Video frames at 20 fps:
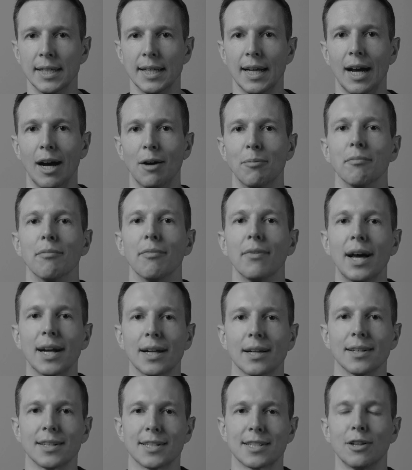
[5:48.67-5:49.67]
That
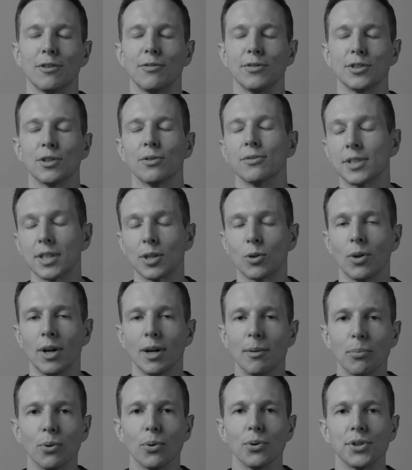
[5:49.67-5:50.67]
kind of stuff is obviously quite
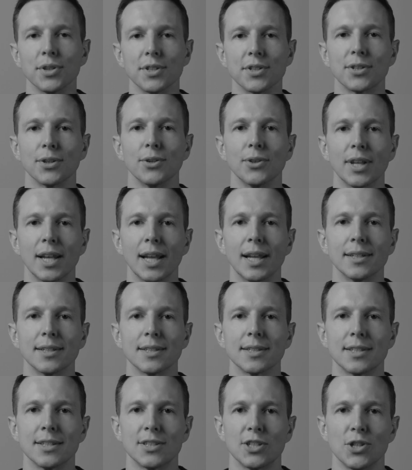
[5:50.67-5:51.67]
important to the
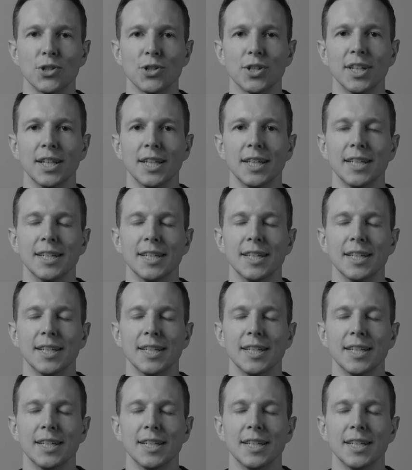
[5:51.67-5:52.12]
lender's decision.